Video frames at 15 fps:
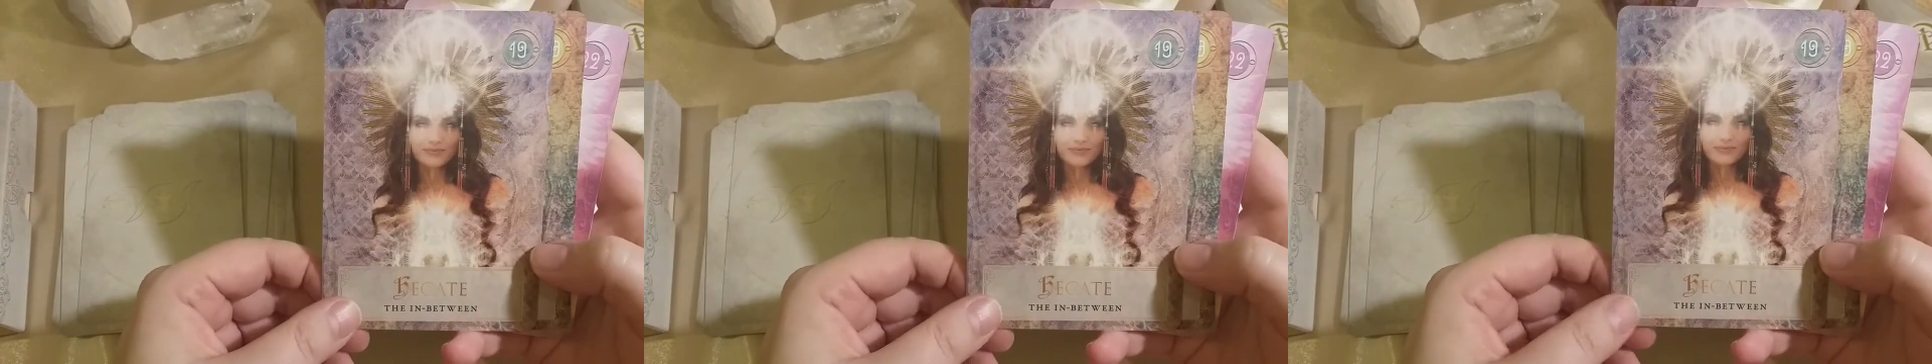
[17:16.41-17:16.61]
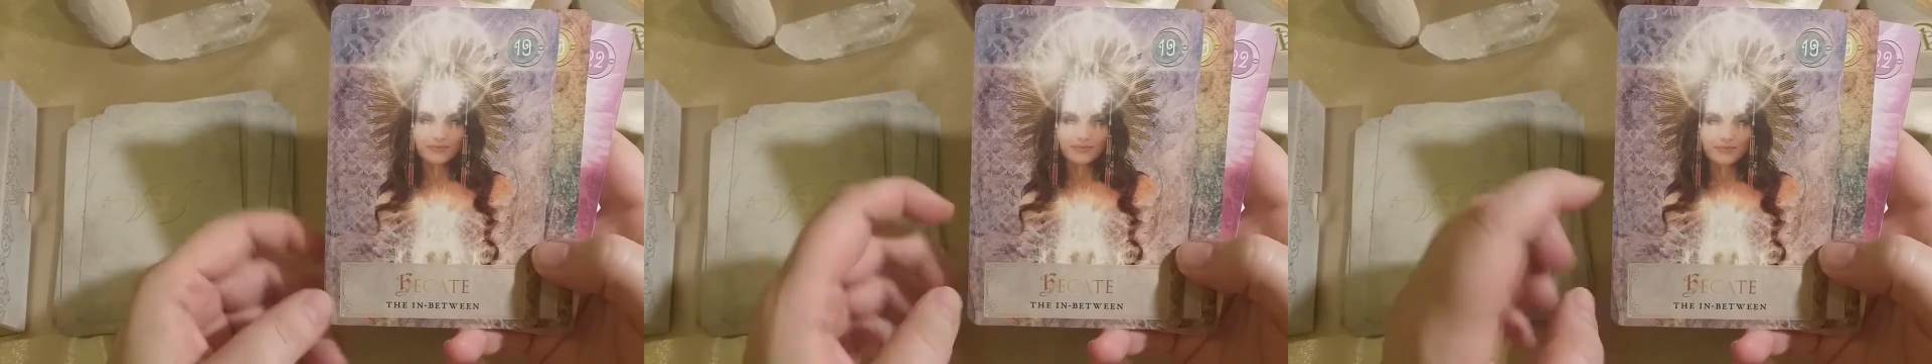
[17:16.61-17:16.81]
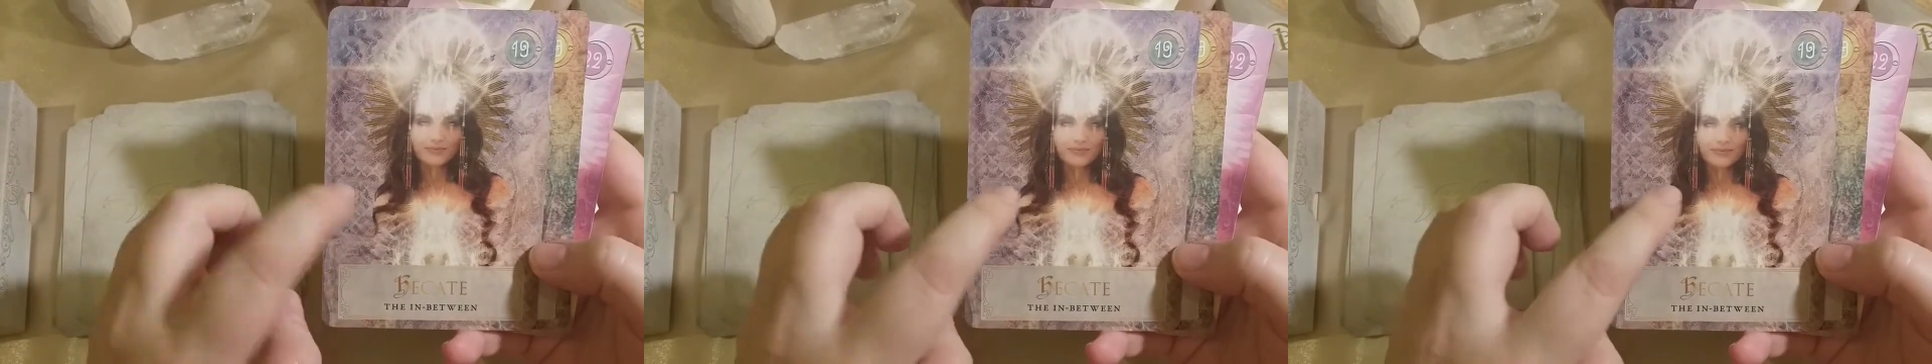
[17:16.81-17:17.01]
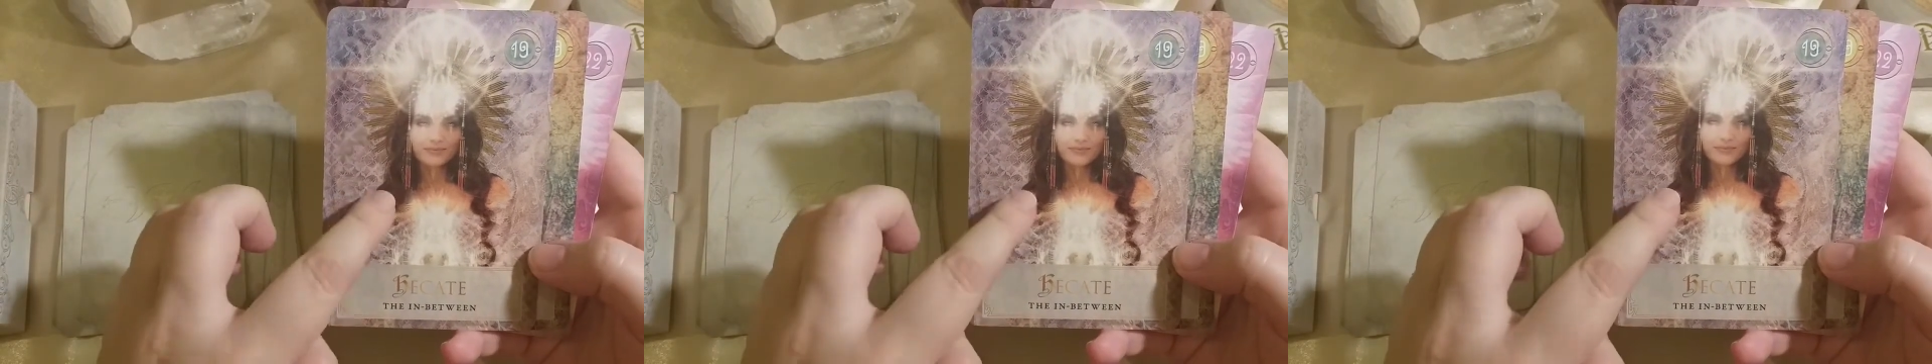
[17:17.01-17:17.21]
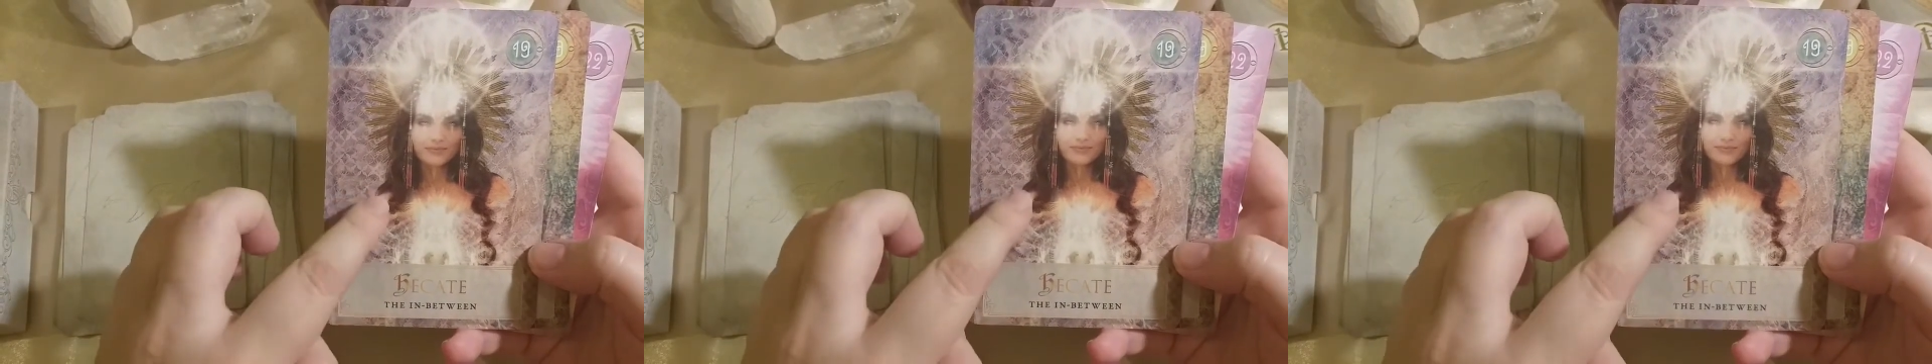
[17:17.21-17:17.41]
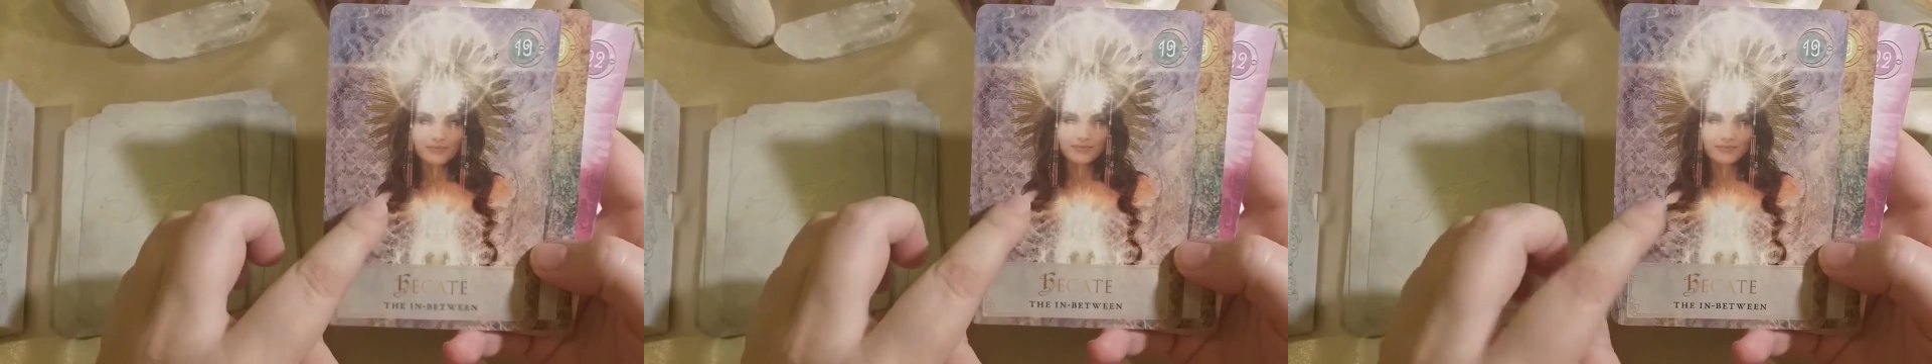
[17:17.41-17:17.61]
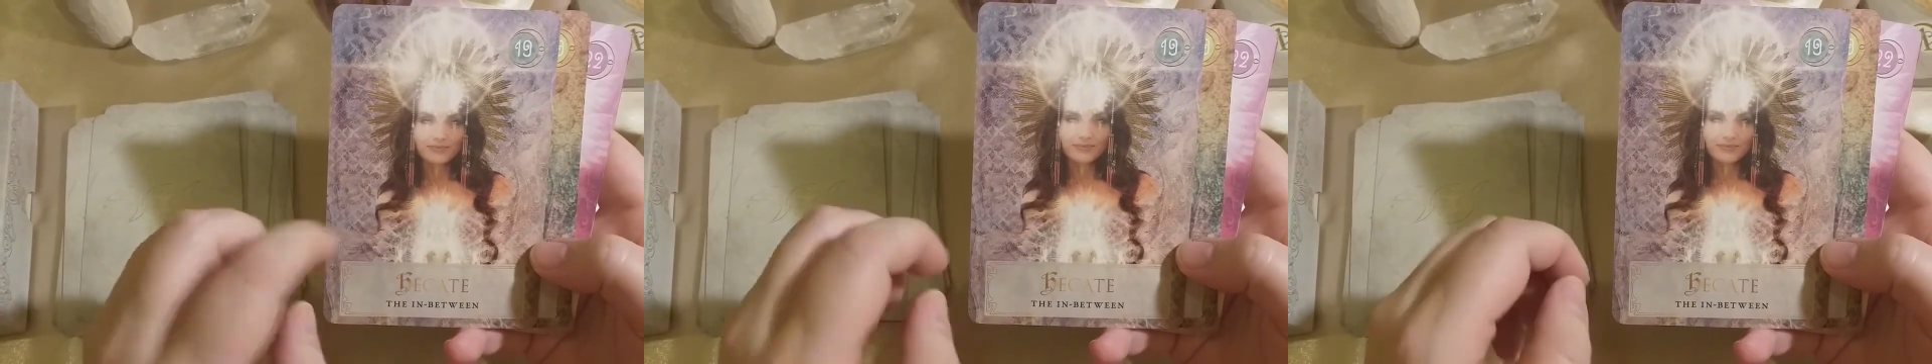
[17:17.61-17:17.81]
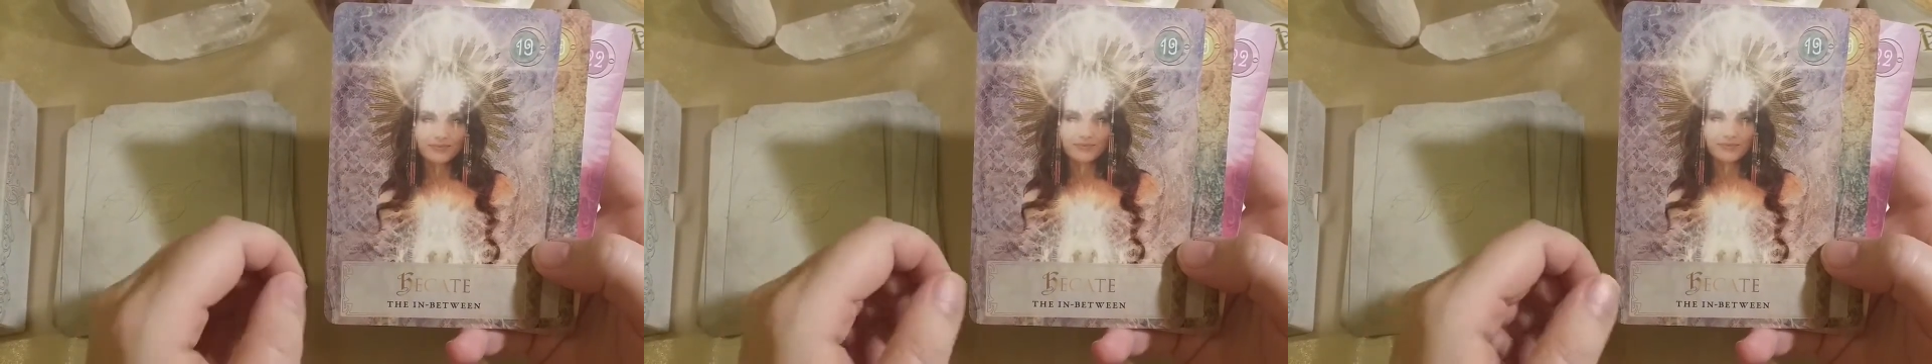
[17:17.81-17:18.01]
I'm
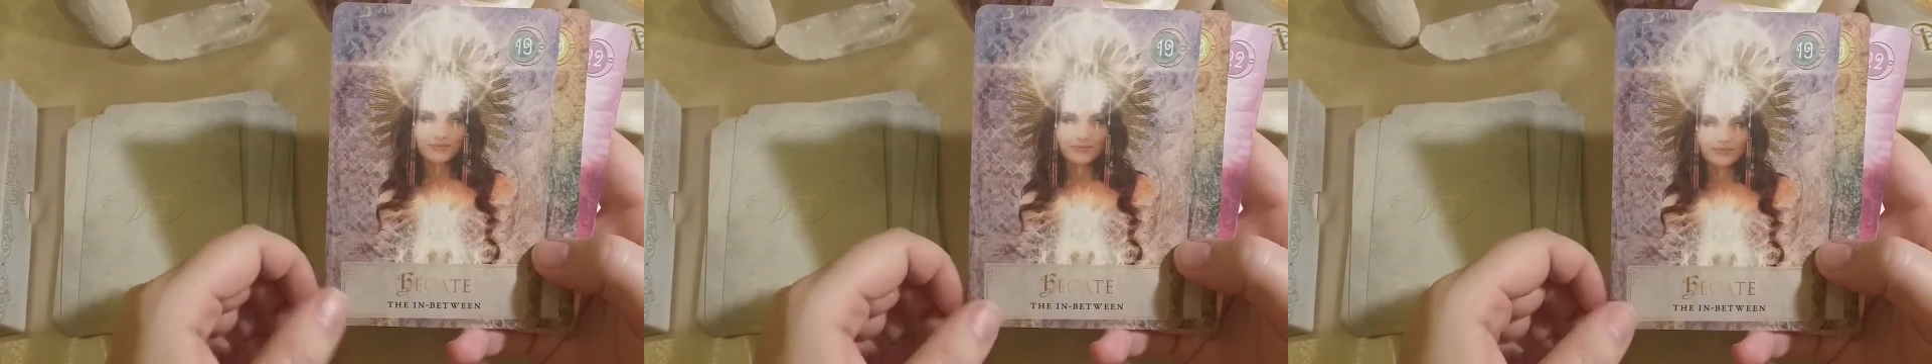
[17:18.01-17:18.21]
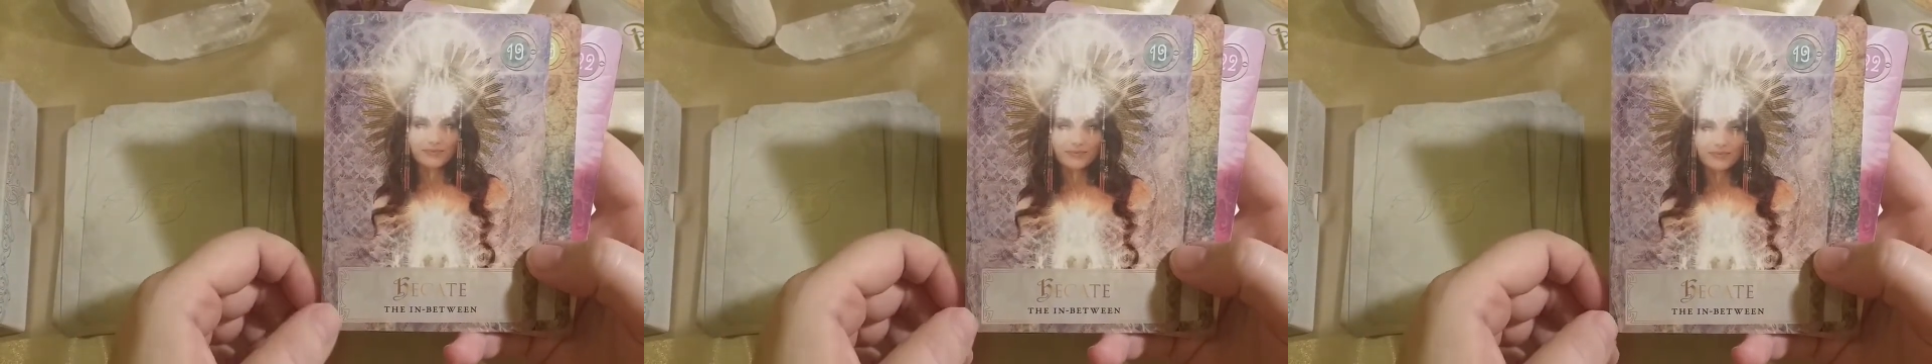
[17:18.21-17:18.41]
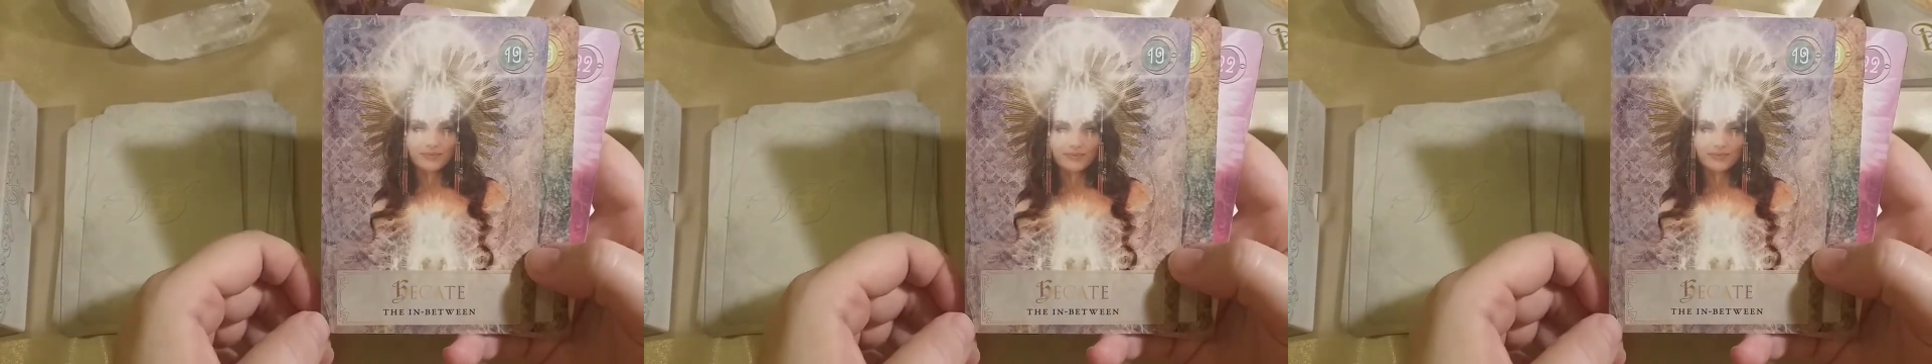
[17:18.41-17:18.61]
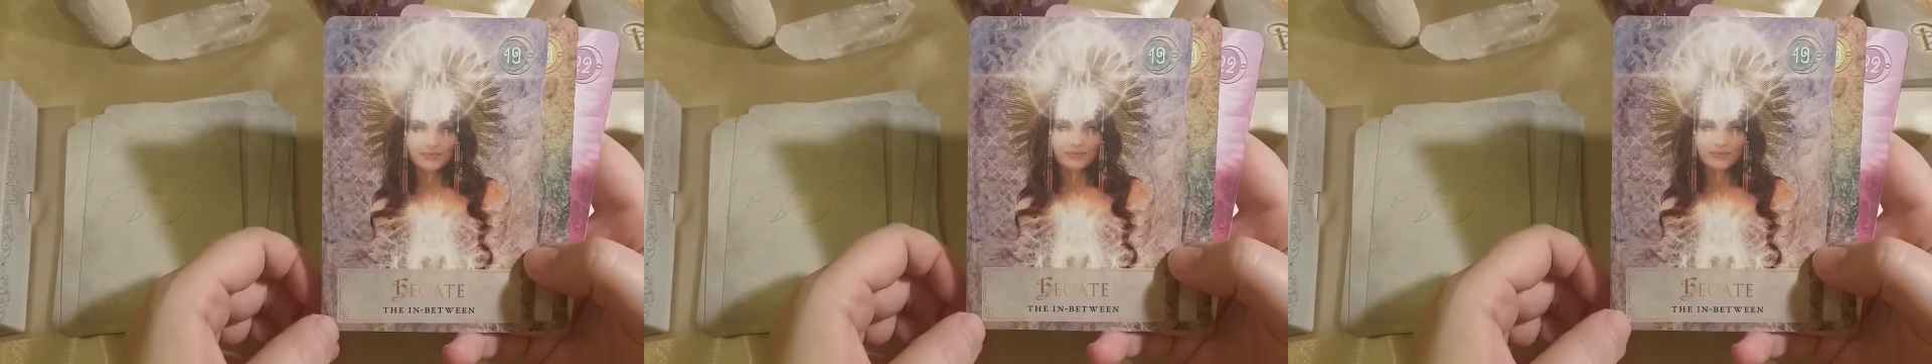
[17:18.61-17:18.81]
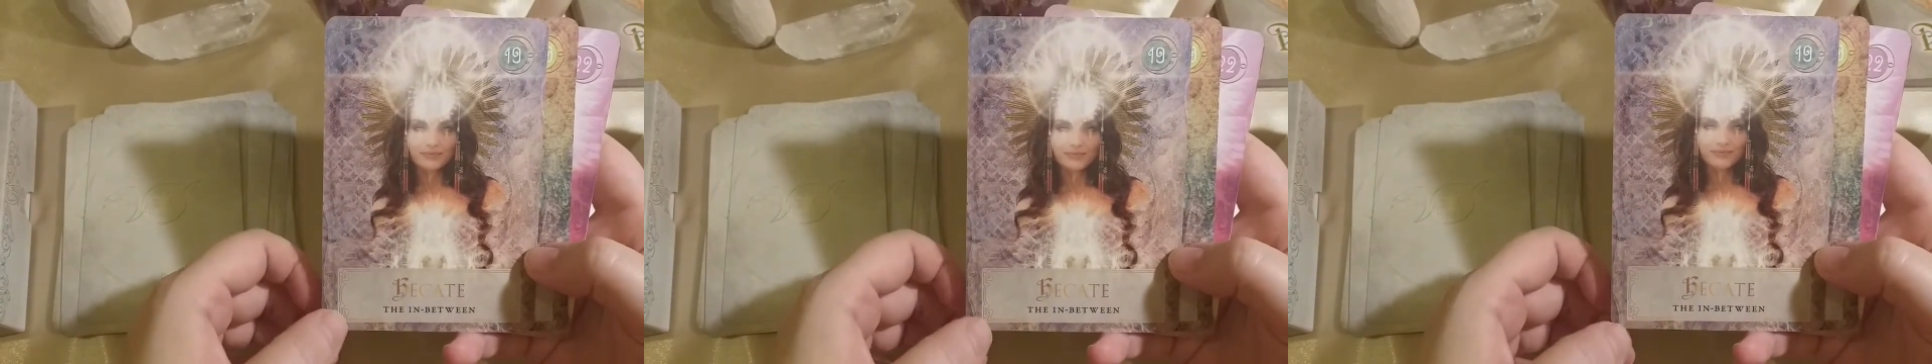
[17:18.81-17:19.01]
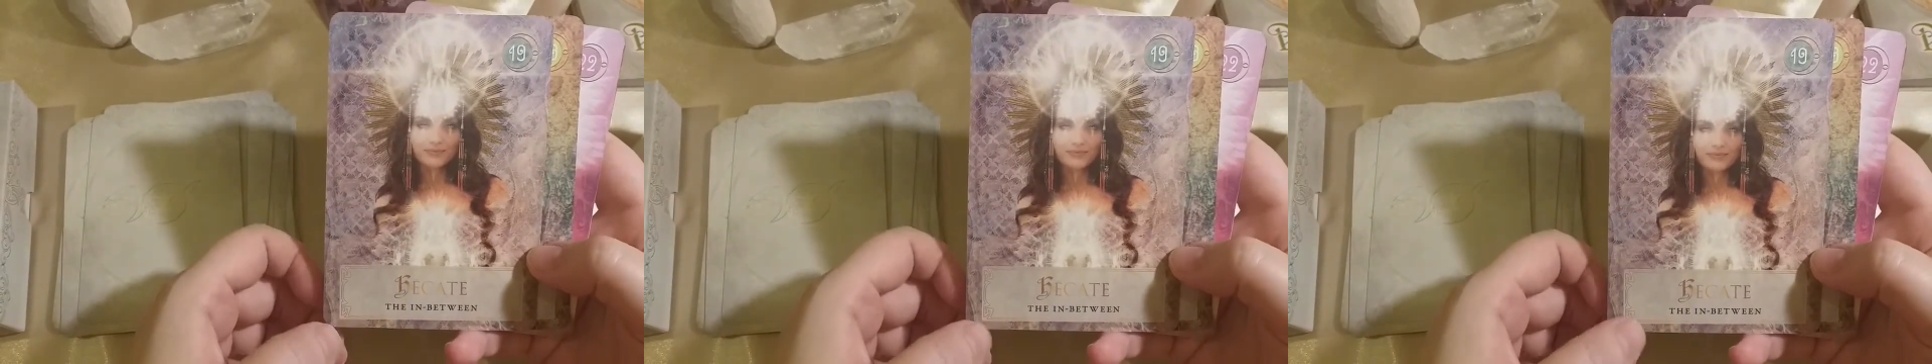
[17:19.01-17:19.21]
still waiting to write about her.